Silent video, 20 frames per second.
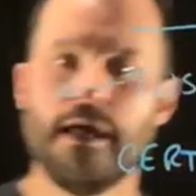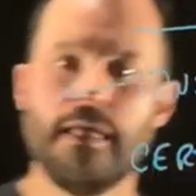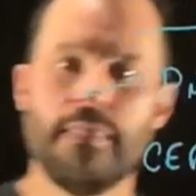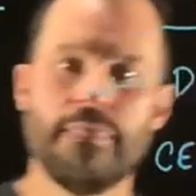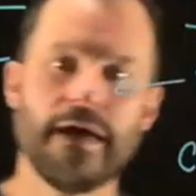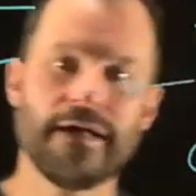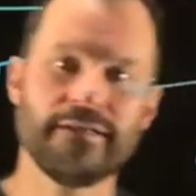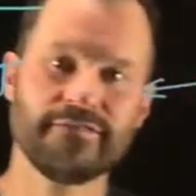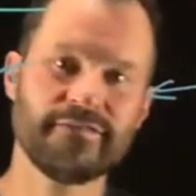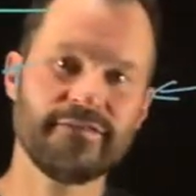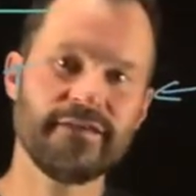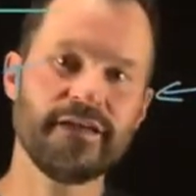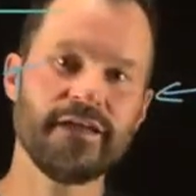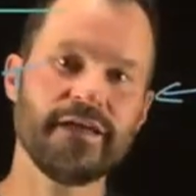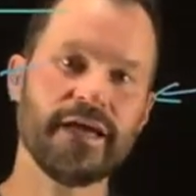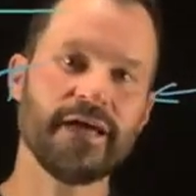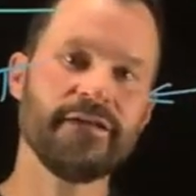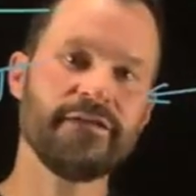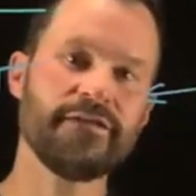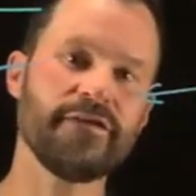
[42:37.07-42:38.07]
That
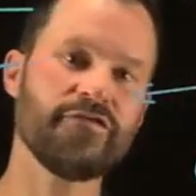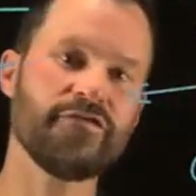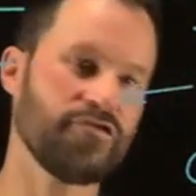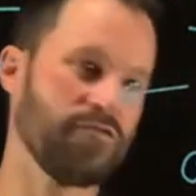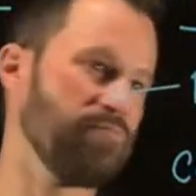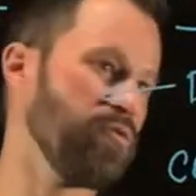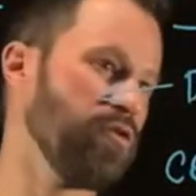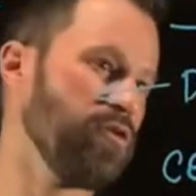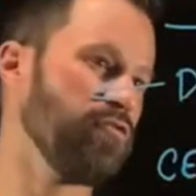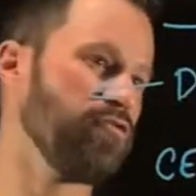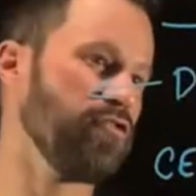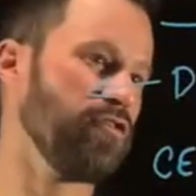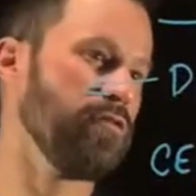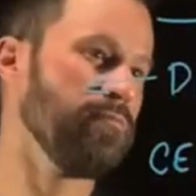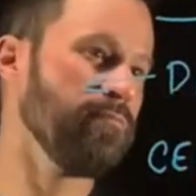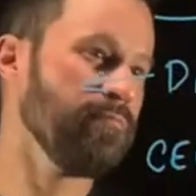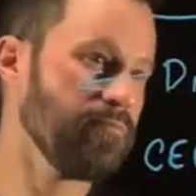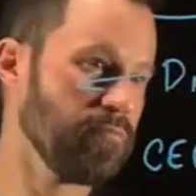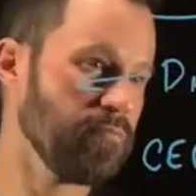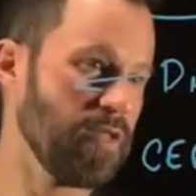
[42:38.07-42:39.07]
CDN distribution
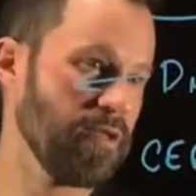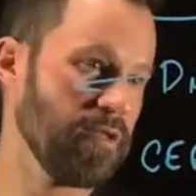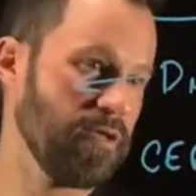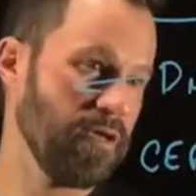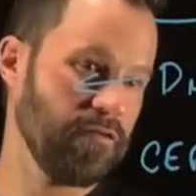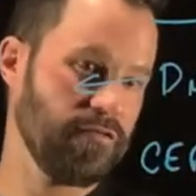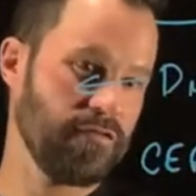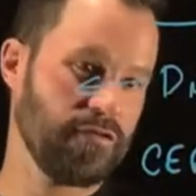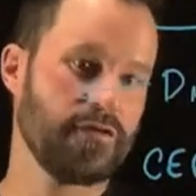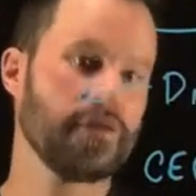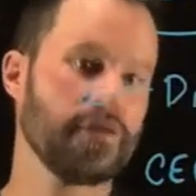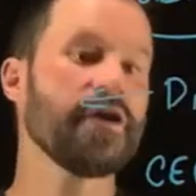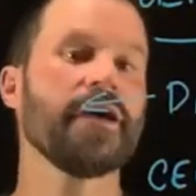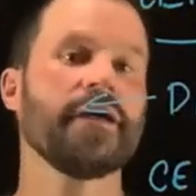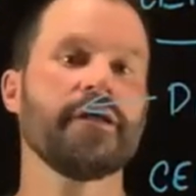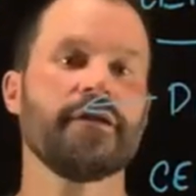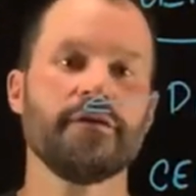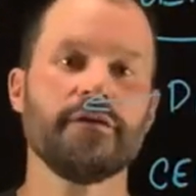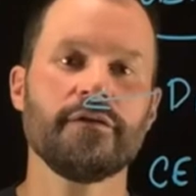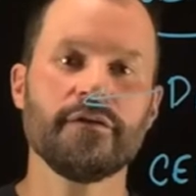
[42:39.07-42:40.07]
that gets
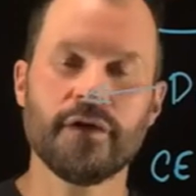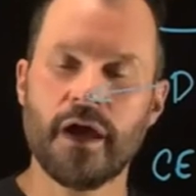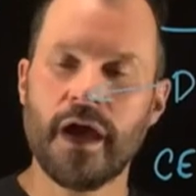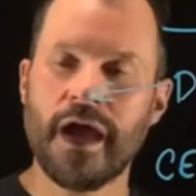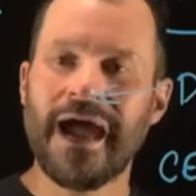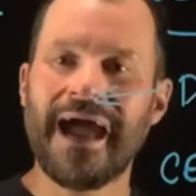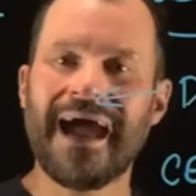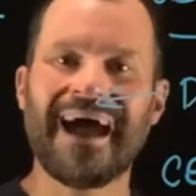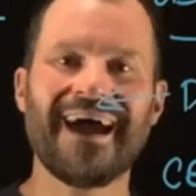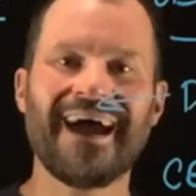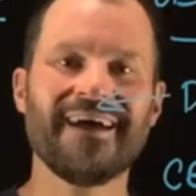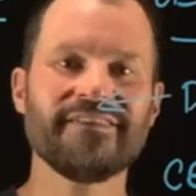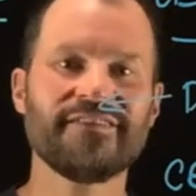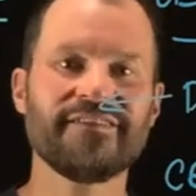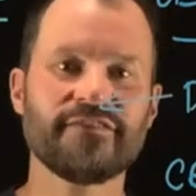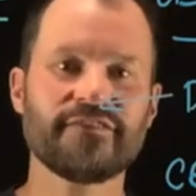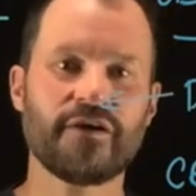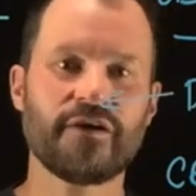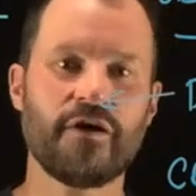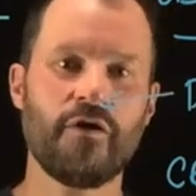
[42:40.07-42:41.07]
created has
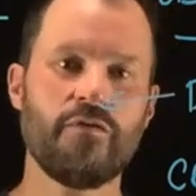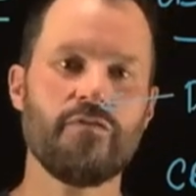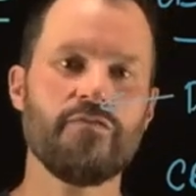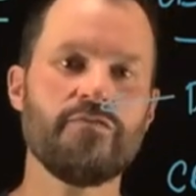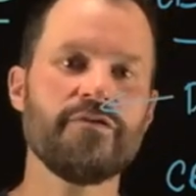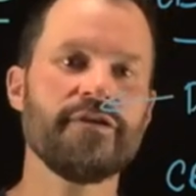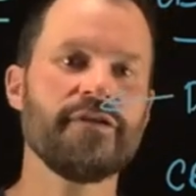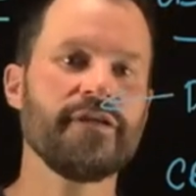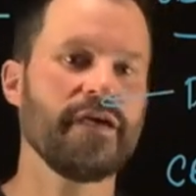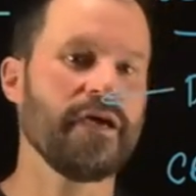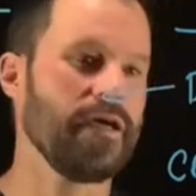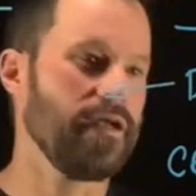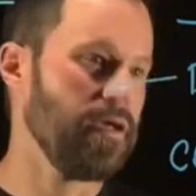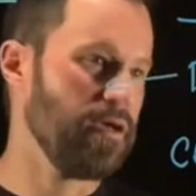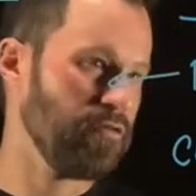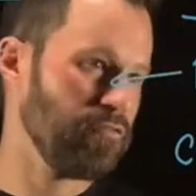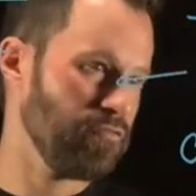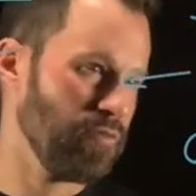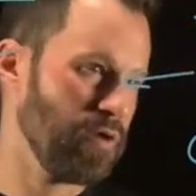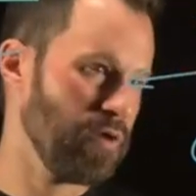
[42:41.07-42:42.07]
its own
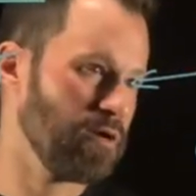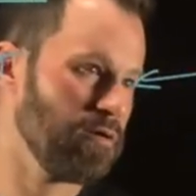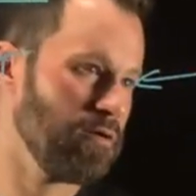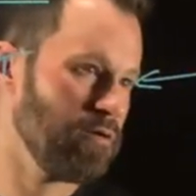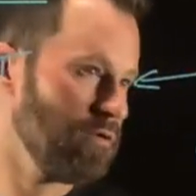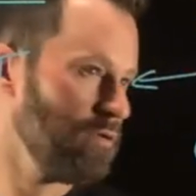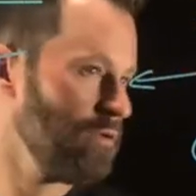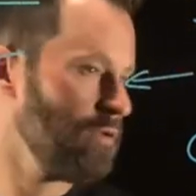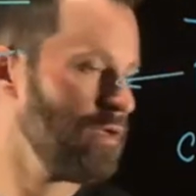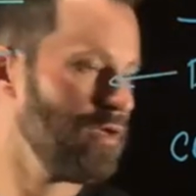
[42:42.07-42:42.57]
DNS record.